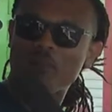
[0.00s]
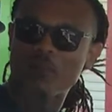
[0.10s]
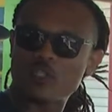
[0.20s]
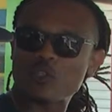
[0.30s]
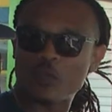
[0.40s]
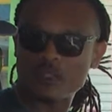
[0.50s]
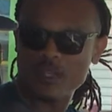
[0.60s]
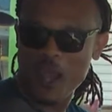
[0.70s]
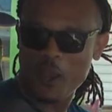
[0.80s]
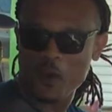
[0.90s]
Leroy, my
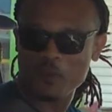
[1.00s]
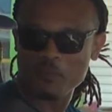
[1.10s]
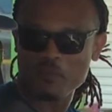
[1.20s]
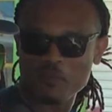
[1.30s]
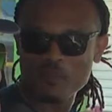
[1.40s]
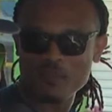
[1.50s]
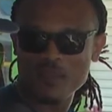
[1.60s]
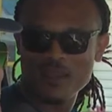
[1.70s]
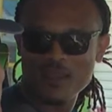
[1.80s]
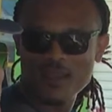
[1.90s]
leg come with its own
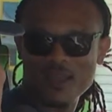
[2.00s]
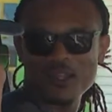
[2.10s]
cushion.